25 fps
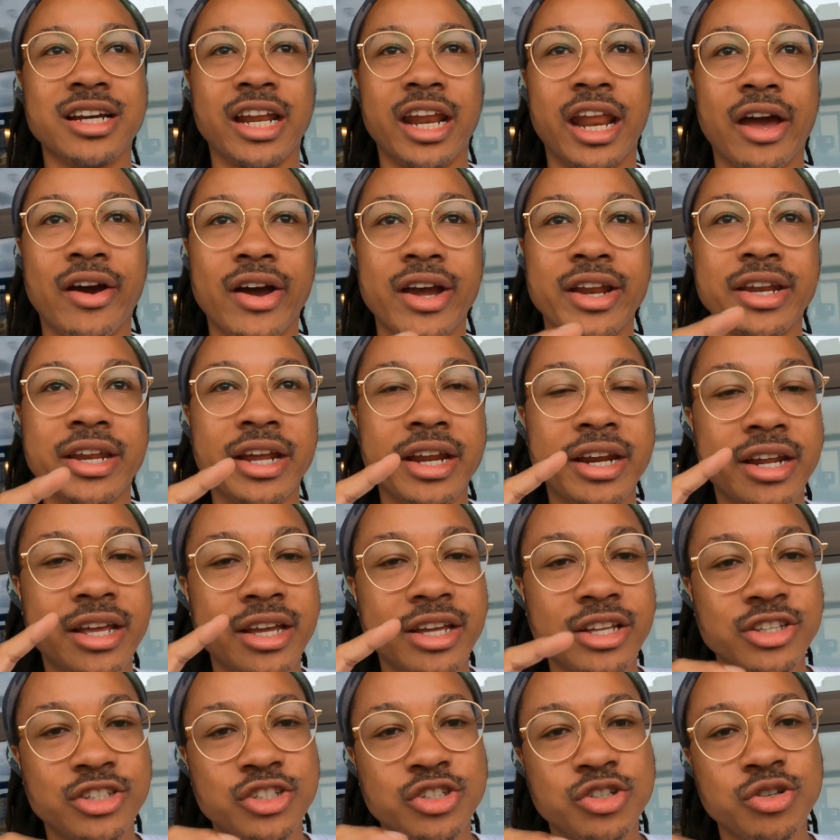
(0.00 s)
Now I did
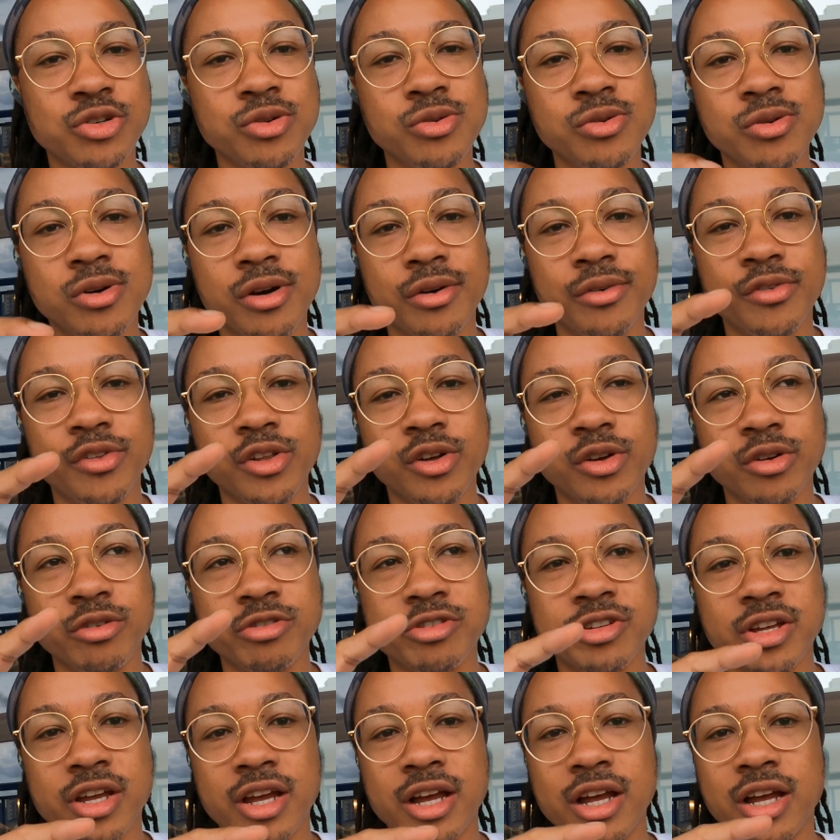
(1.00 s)
get 2 of
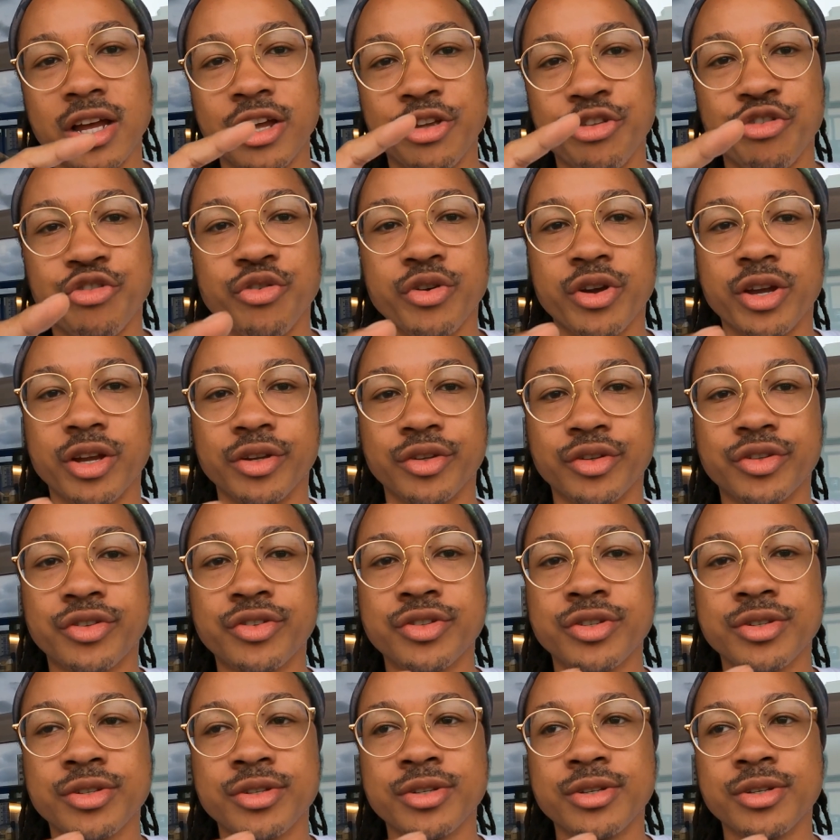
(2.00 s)
those
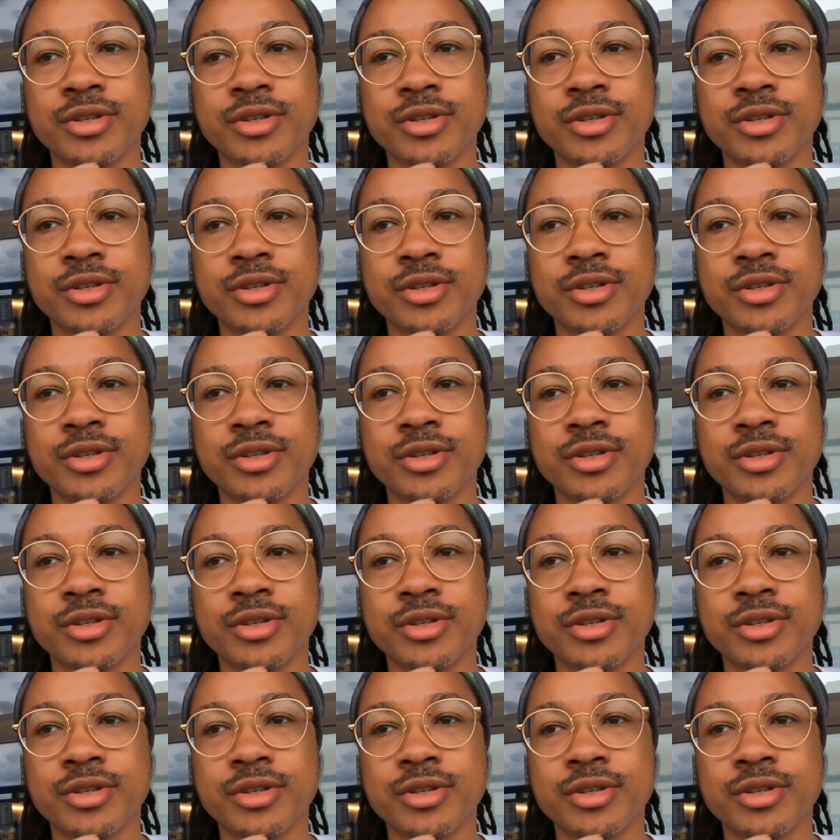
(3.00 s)
drinks,